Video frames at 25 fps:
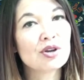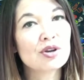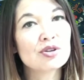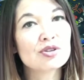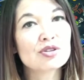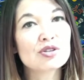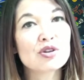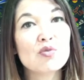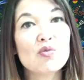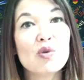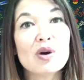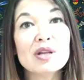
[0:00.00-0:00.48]

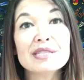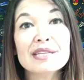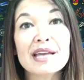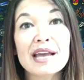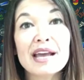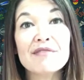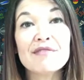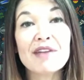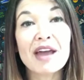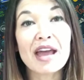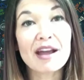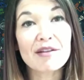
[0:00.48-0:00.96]
So once I
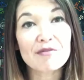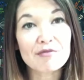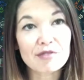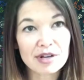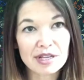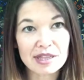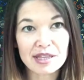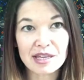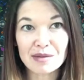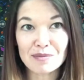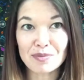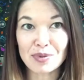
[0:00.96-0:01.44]
have
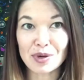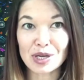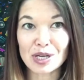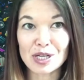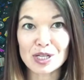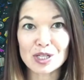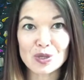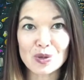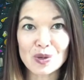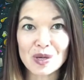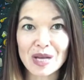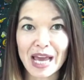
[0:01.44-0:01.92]
everything put
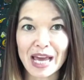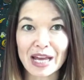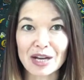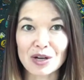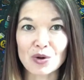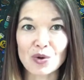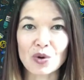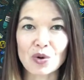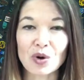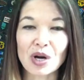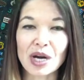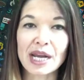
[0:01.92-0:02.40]
into a
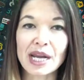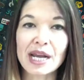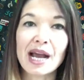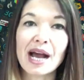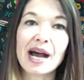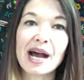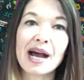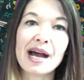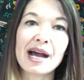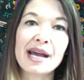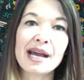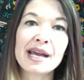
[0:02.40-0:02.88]
category,
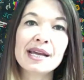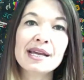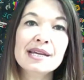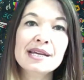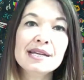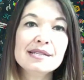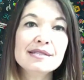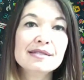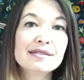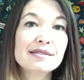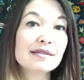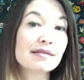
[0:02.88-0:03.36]
I
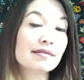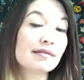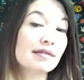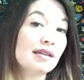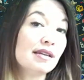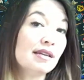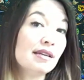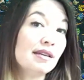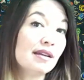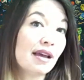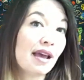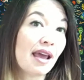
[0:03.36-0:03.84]

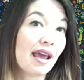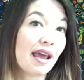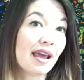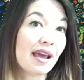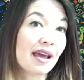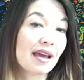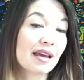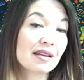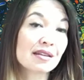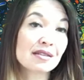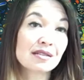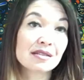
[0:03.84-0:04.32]
delete
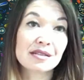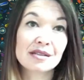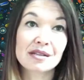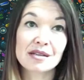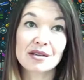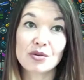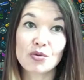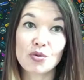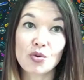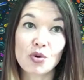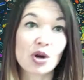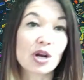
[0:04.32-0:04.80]
and
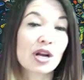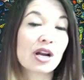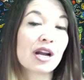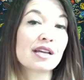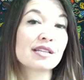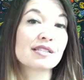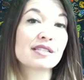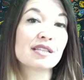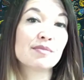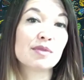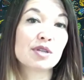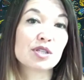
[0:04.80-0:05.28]

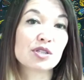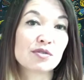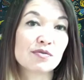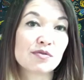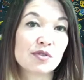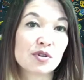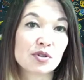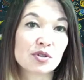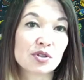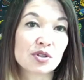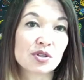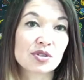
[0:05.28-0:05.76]
organize them into
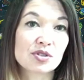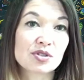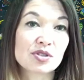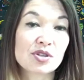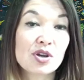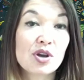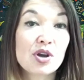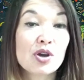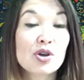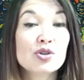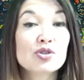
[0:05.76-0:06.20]
folders.